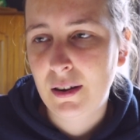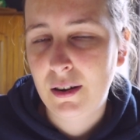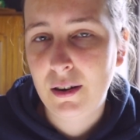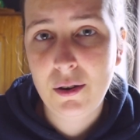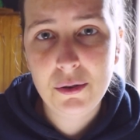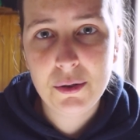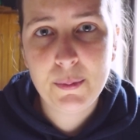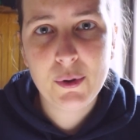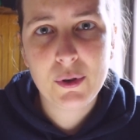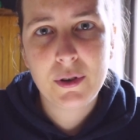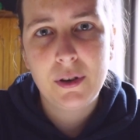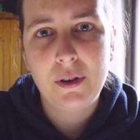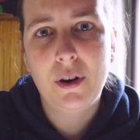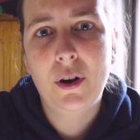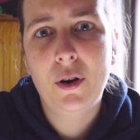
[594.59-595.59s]
notebook
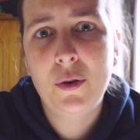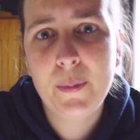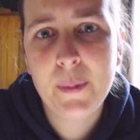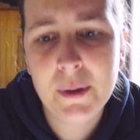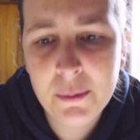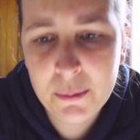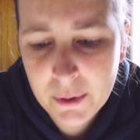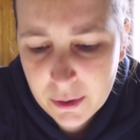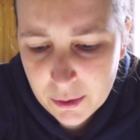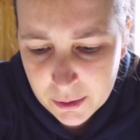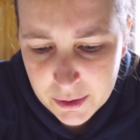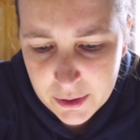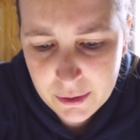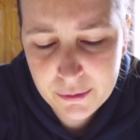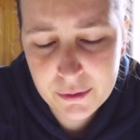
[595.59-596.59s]
open with
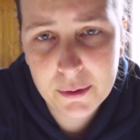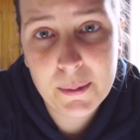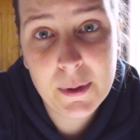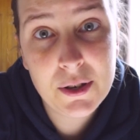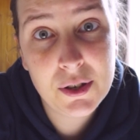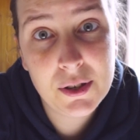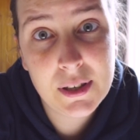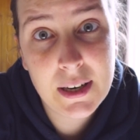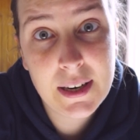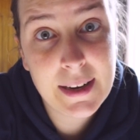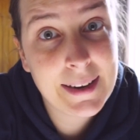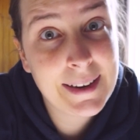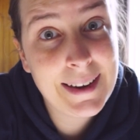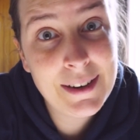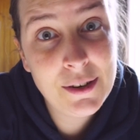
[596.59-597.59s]
all the information that
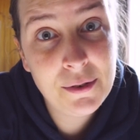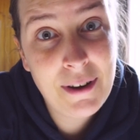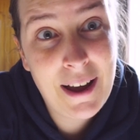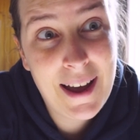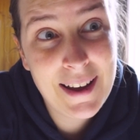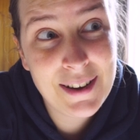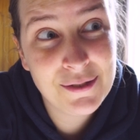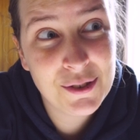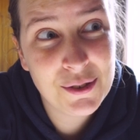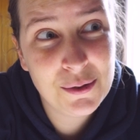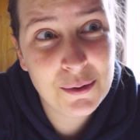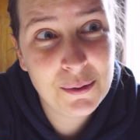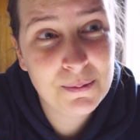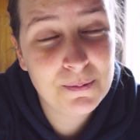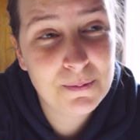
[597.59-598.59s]
I kind of have
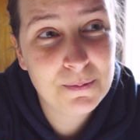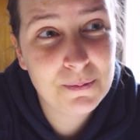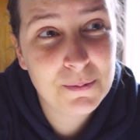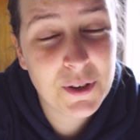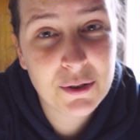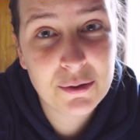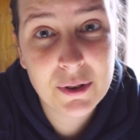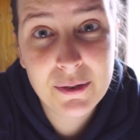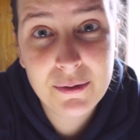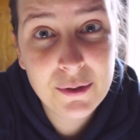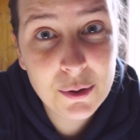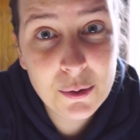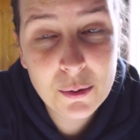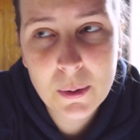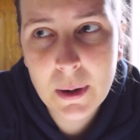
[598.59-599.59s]
to
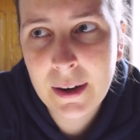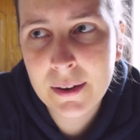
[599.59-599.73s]
review.